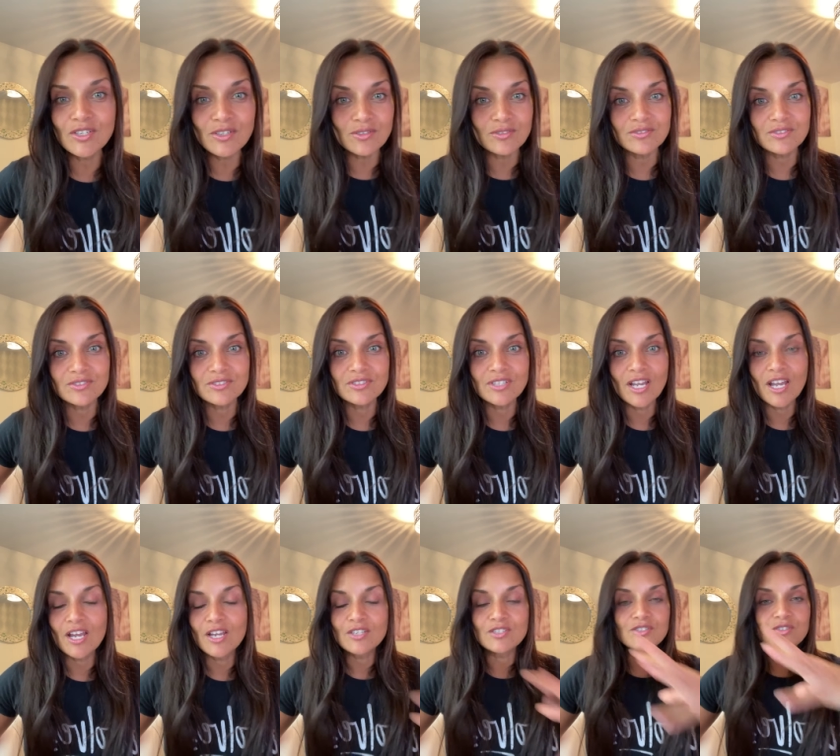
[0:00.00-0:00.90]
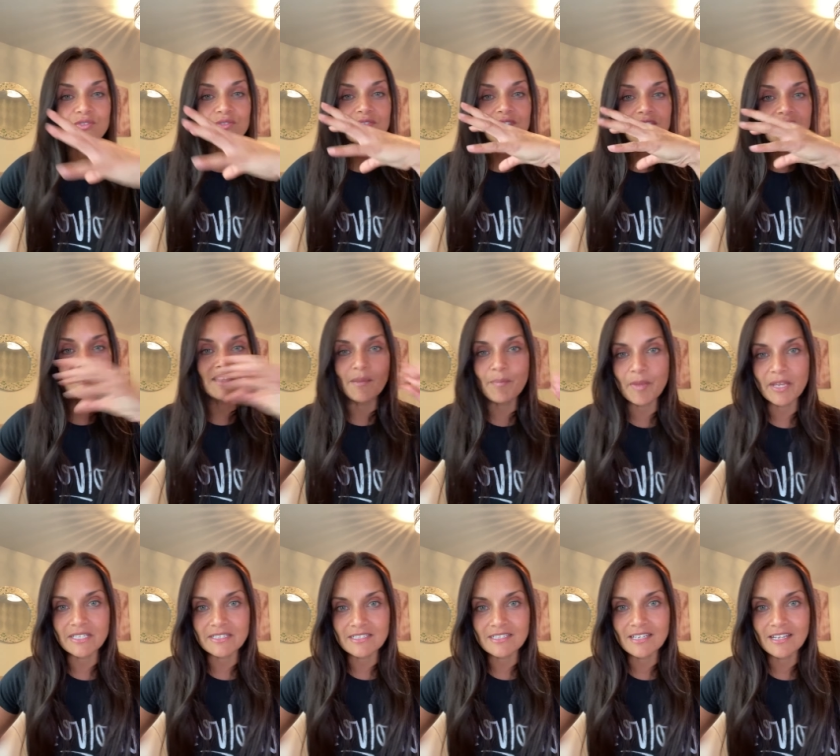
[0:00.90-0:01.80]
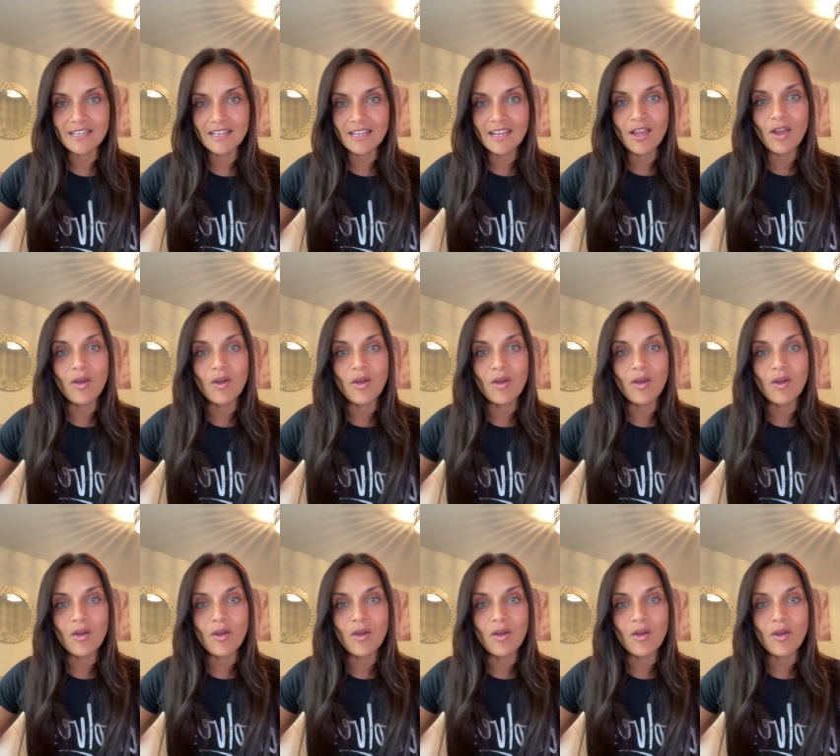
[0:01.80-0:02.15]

huge to zip it